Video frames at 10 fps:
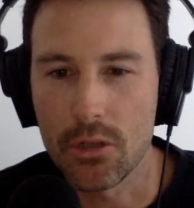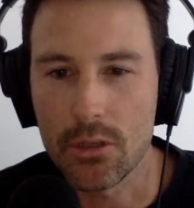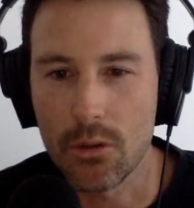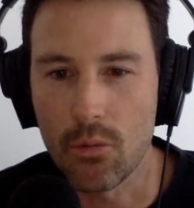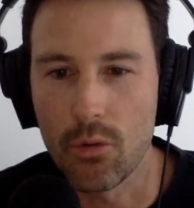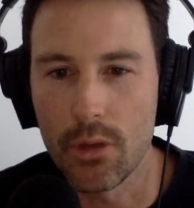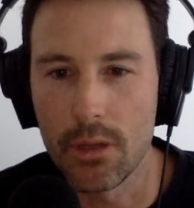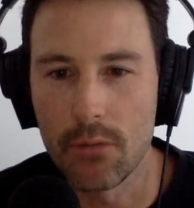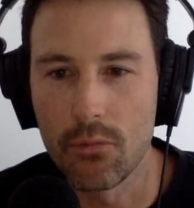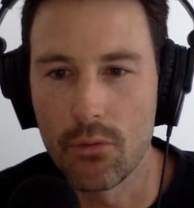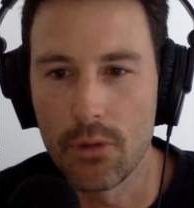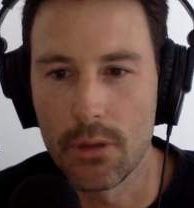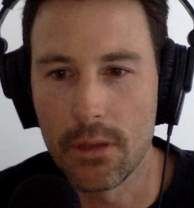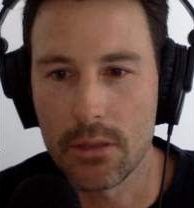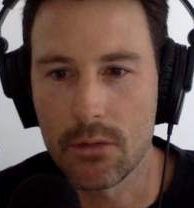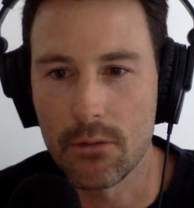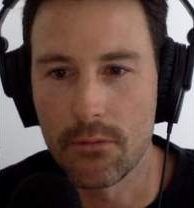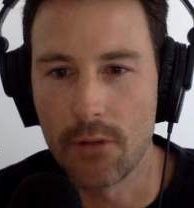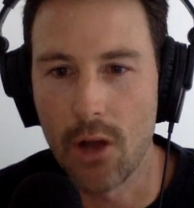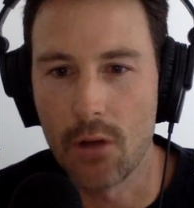I just I really really that
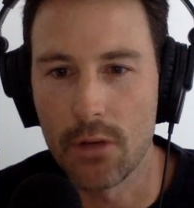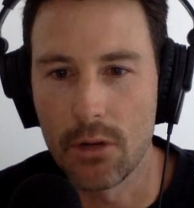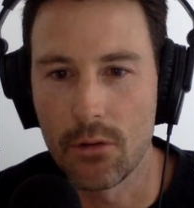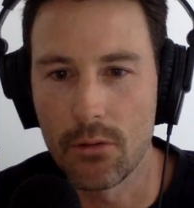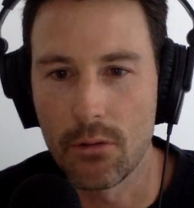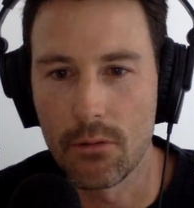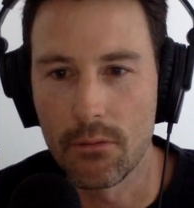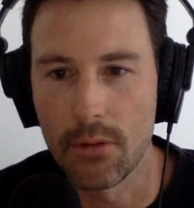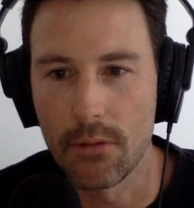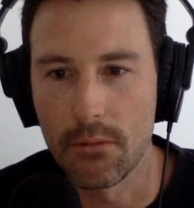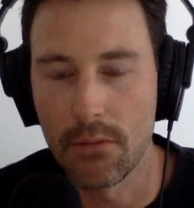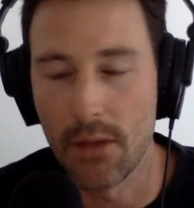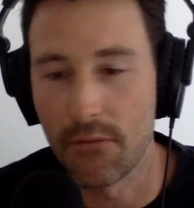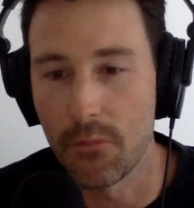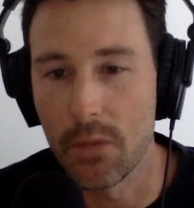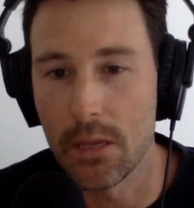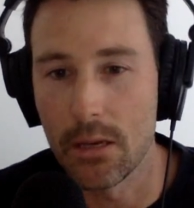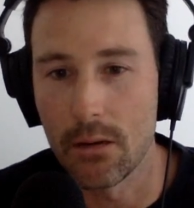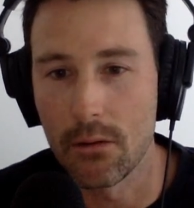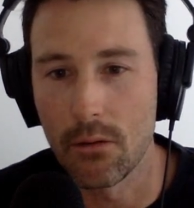sort of honed in on on and that for
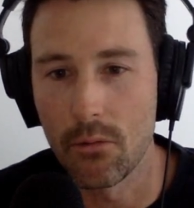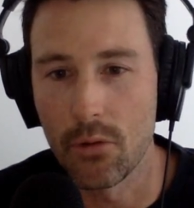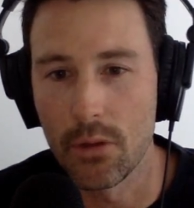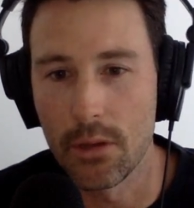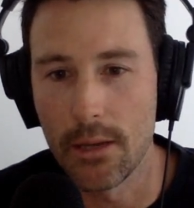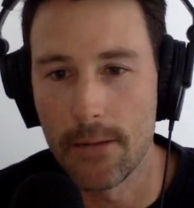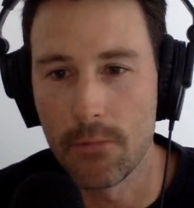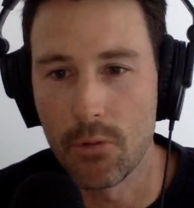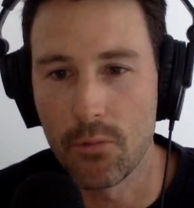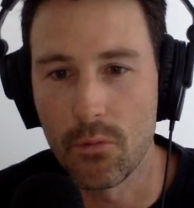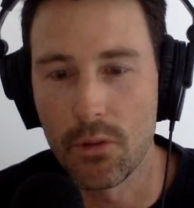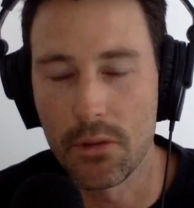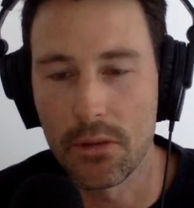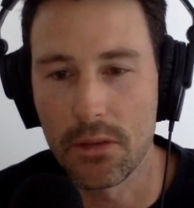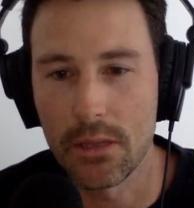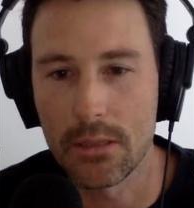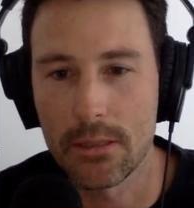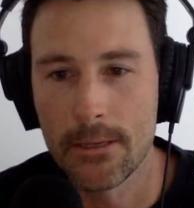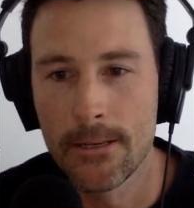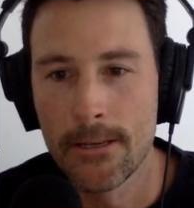me and I, I really um, I really think
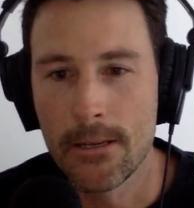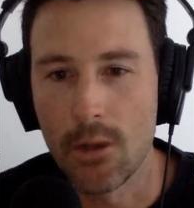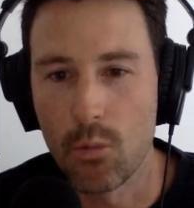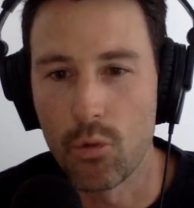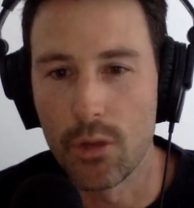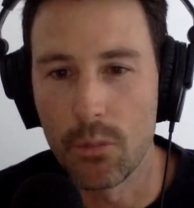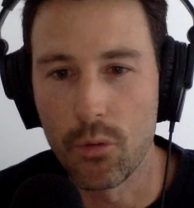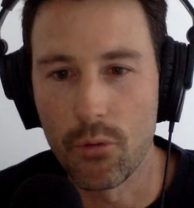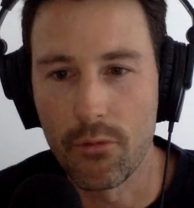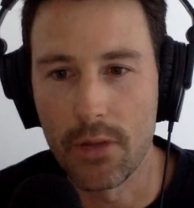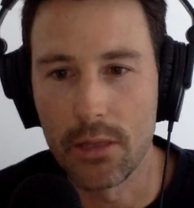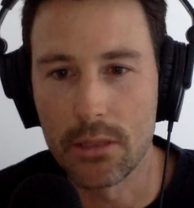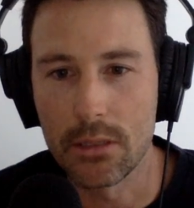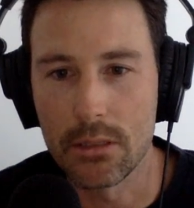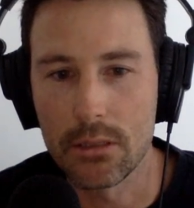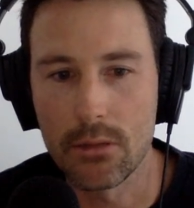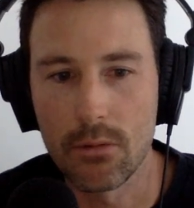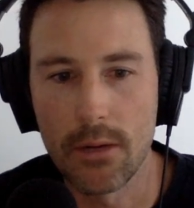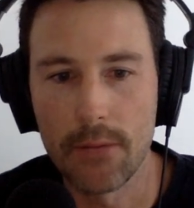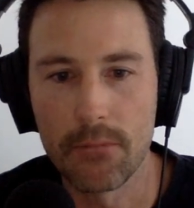that's you know, really important for our
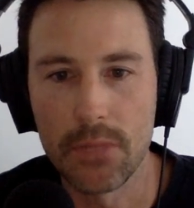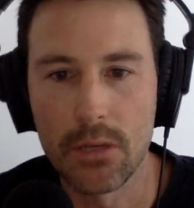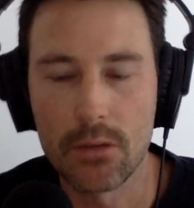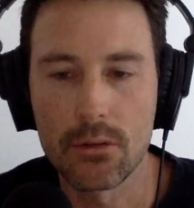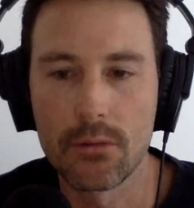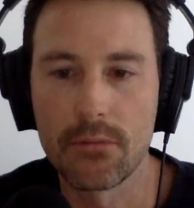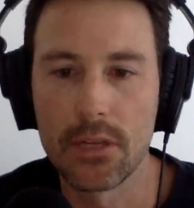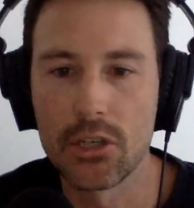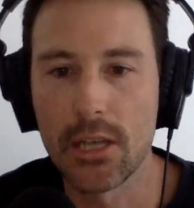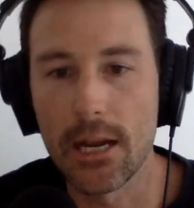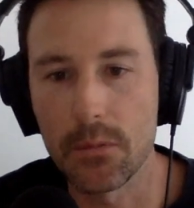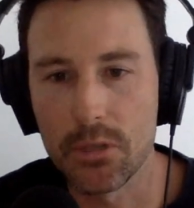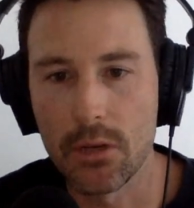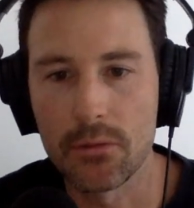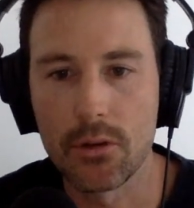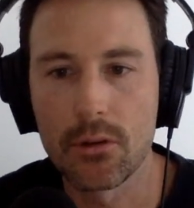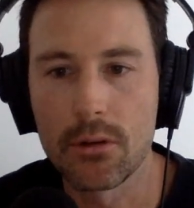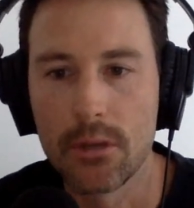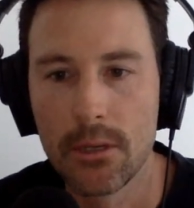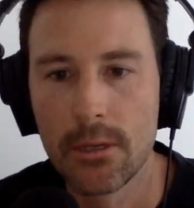listeners to um, you know sort of educate
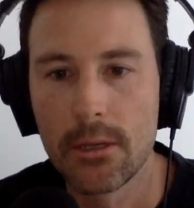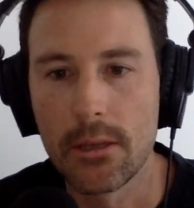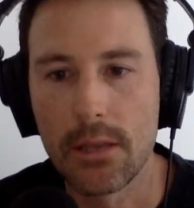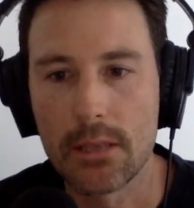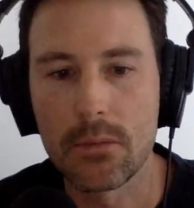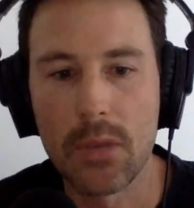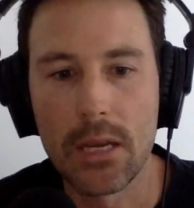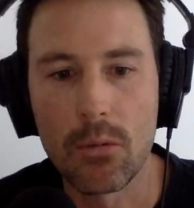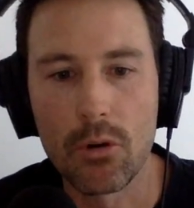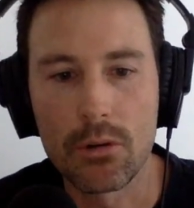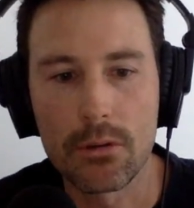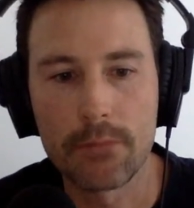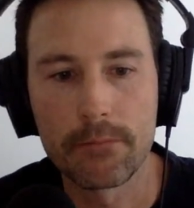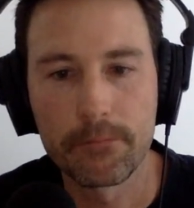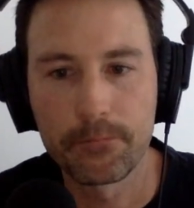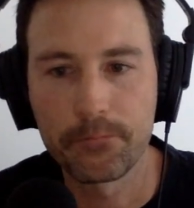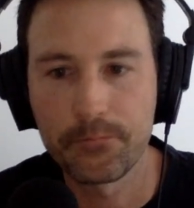themselves on and, and that's the man he was.